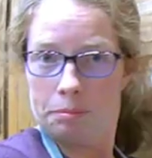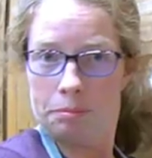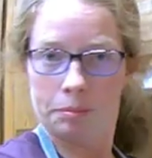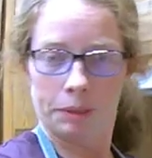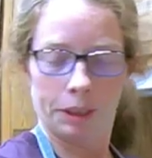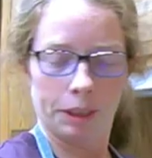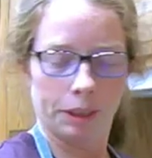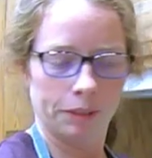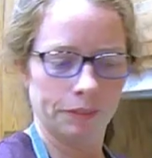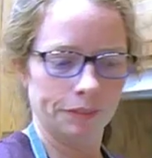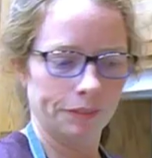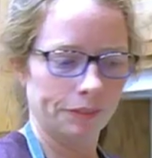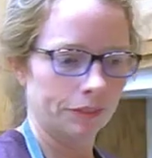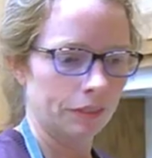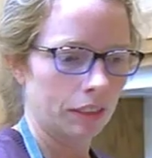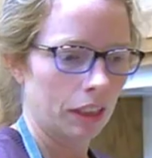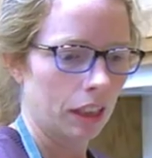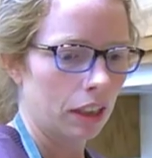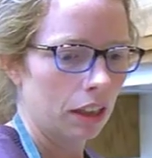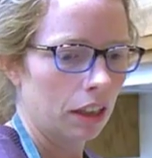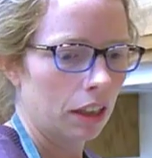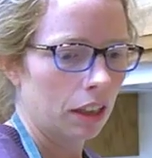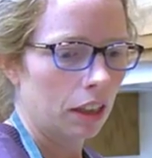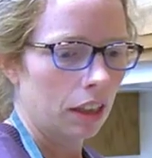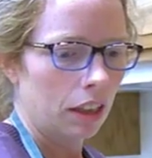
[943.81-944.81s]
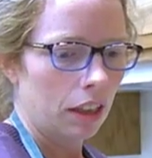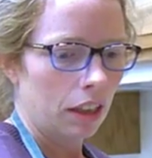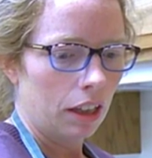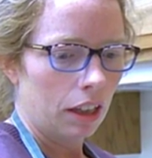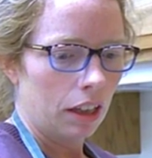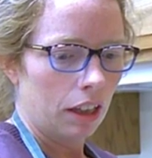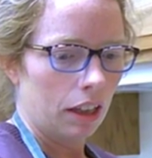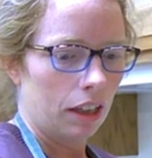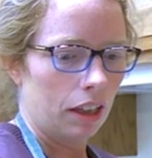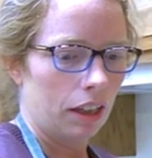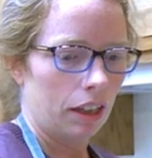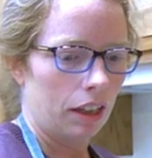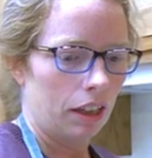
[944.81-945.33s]
you know?
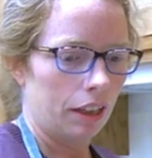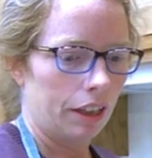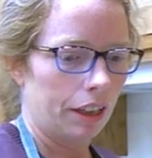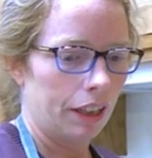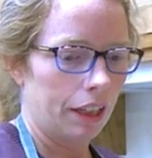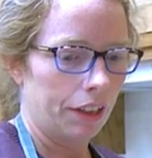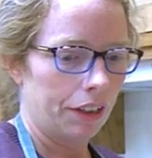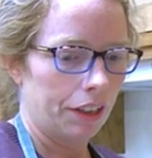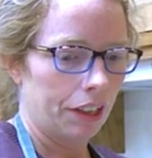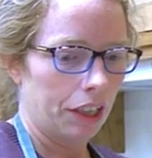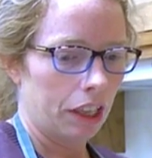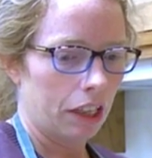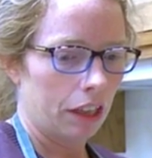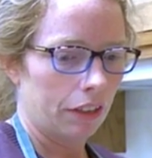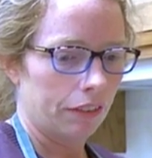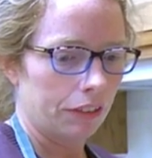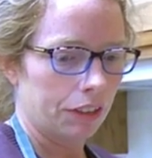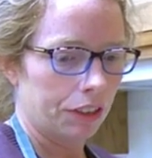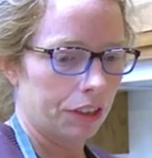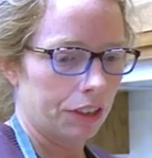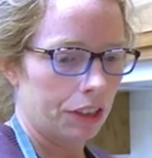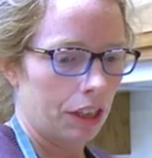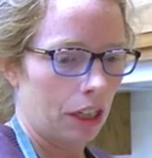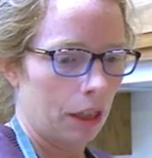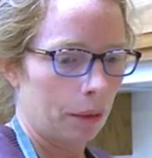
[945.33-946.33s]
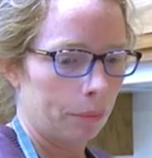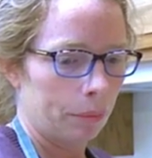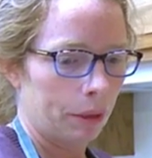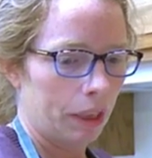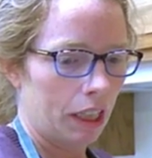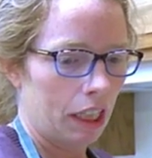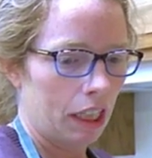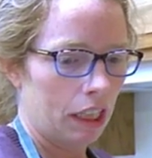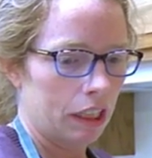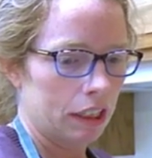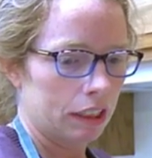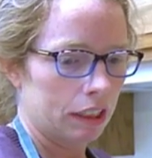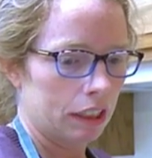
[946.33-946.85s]
All right, and then cover the top
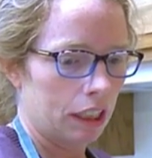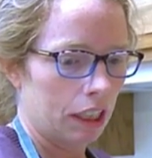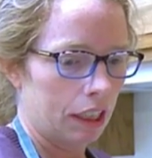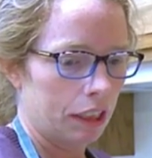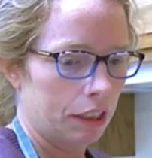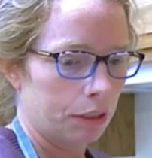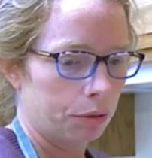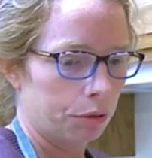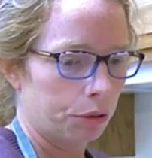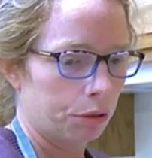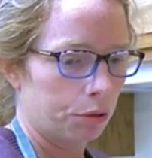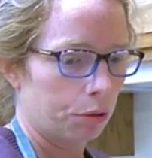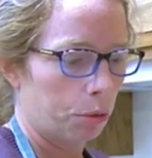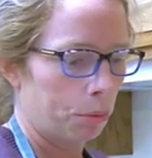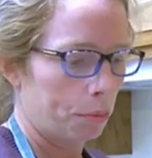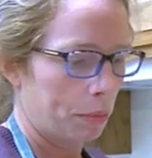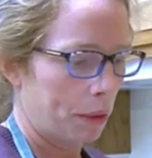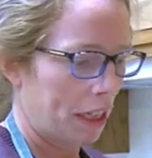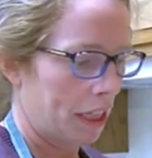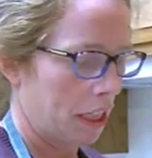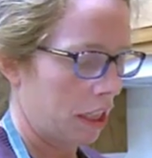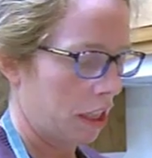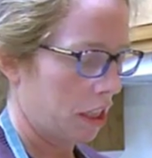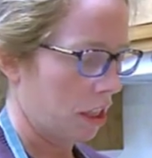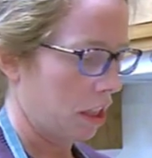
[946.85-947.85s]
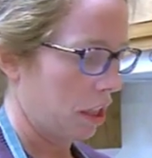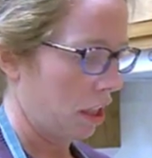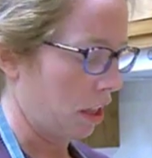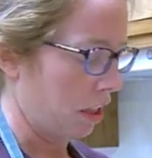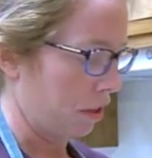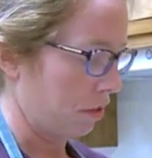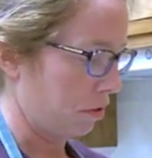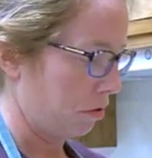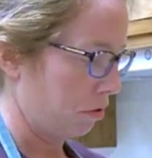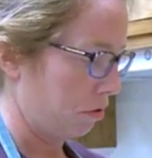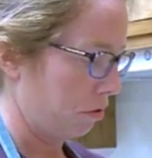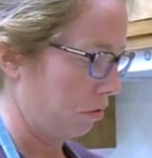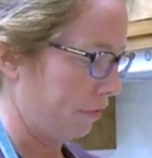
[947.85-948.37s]
and sides with the remaining
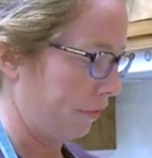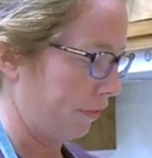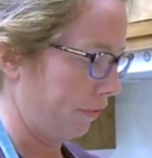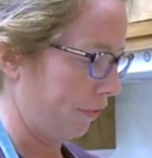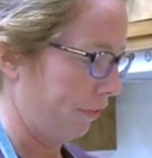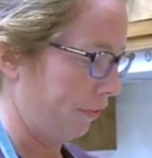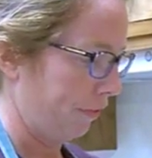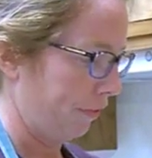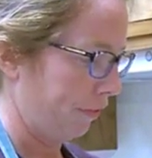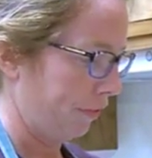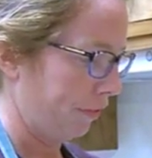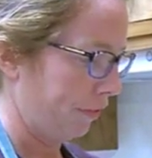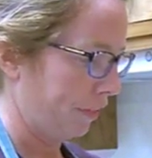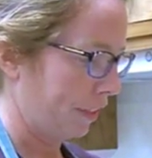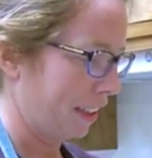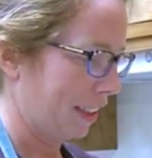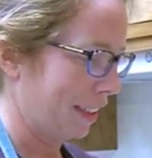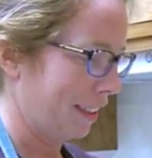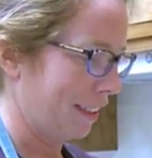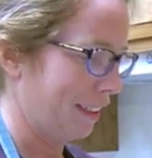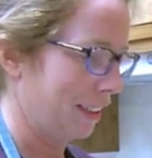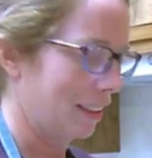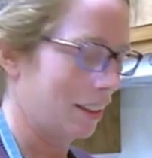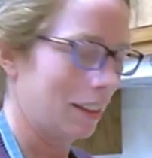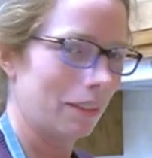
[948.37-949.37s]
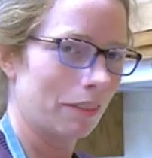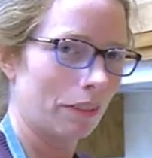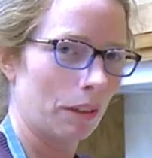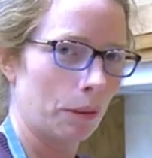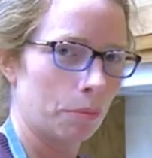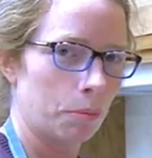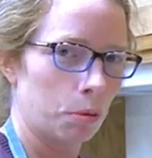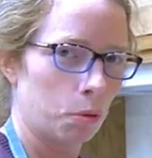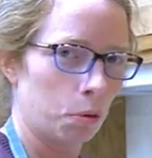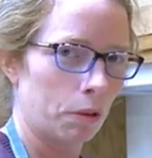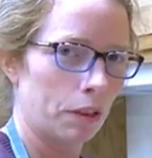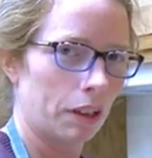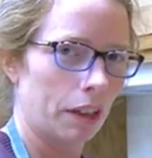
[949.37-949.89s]
ganache. If I
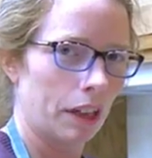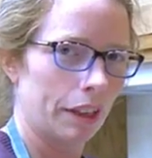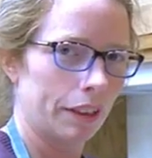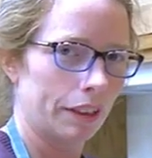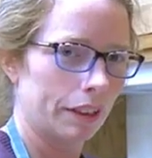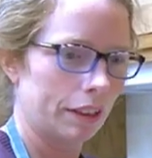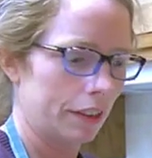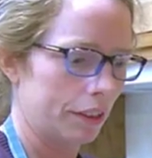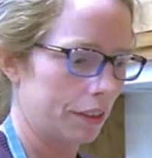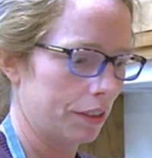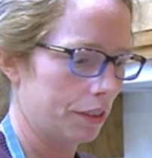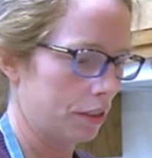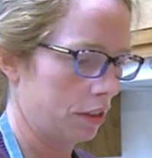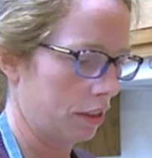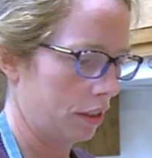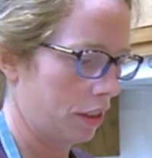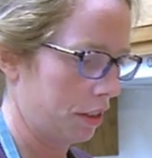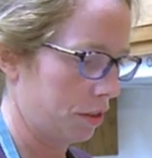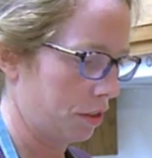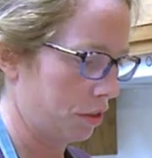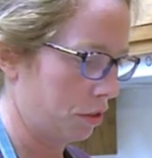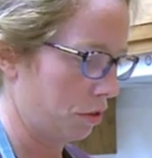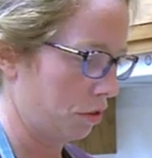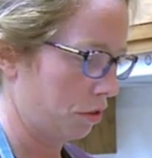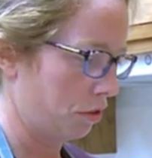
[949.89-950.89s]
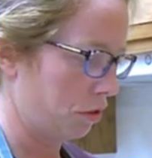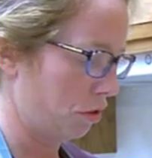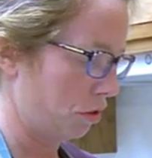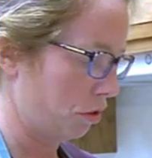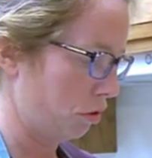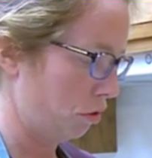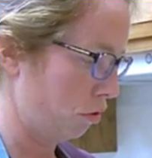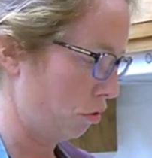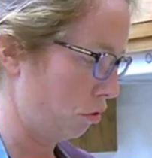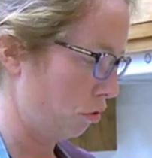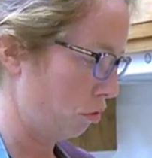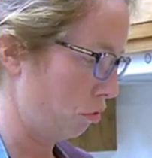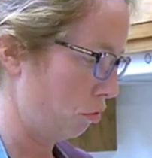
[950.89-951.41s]
pour it on there, is that
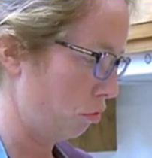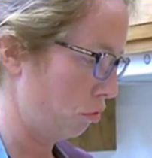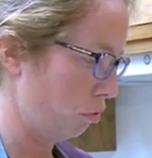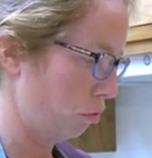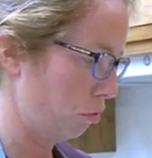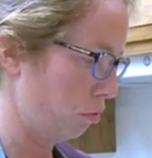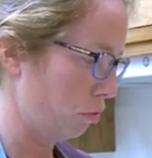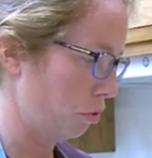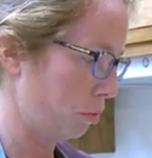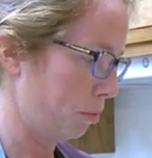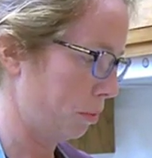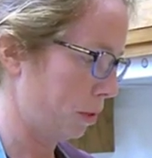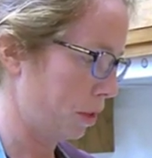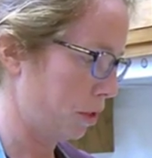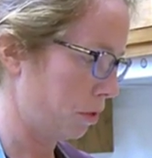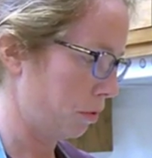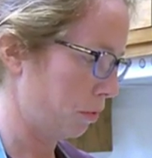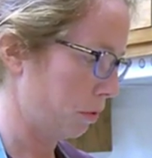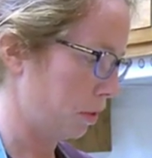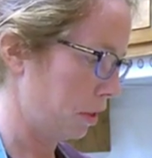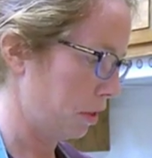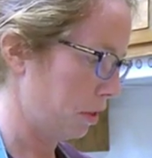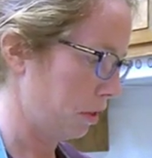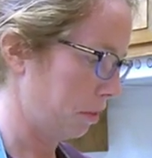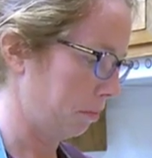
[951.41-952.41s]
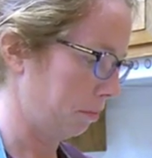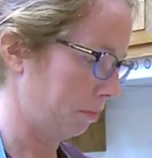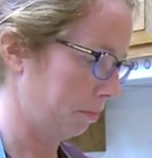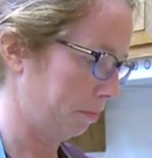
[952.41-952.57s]
just too much at once?